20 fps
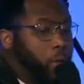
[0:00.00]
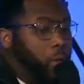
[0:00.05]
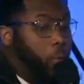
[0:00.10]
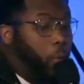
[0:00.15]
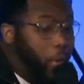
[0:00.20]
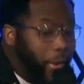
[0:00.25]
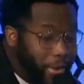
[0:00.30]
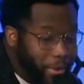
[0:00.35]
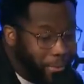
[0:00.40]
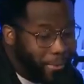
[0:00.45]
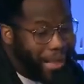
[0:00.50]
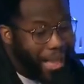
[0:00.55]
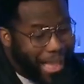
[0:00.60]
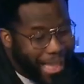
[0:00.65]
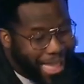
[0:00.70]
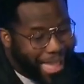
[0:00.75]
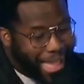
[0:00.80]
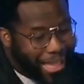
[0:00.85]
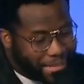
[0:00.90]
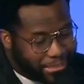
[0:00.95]
What am I
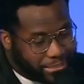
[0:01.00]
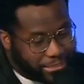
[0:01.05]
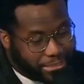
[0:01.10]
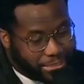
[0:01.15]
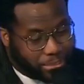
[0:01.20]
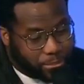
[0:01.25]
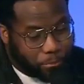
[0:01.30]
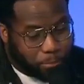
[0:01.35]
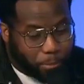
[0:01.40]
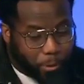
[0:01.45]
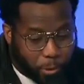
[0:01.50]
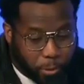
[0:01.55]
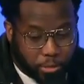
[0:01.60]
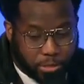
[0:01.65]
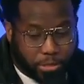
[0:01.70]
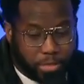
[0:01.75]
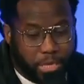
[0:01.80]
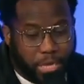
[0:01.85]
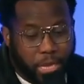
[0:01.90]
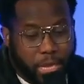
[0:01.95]
actually
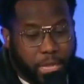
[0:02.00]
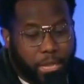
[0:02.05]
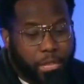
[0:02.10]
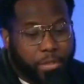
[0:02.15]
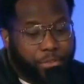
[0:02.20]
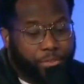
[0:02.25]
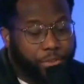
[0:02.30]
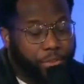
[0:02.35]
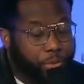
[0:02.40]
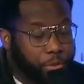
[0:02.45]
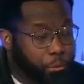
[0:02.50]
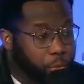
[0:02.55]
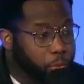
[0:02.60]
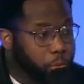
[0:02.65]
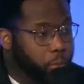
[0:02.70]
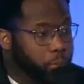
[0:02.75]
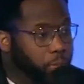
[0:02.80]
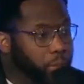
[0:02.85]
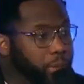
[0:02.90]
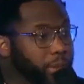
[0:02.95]
supposed to
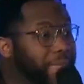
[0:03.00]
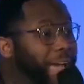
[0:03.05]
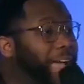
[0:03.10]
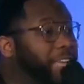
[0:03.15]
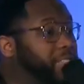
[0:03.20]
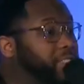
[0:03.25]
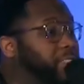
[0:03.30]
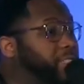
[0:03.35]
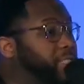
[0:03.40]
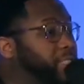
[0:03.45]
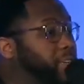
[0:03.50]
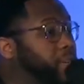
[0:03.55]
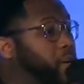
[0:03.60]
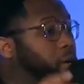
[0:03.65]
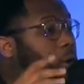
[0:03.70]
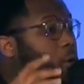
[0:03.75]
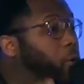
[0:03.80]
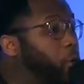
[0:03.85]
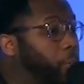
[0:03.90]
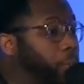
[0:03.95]
do, not just in a
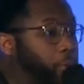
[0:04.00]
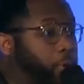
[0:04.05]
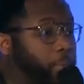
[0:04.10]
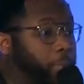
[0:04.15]
corporate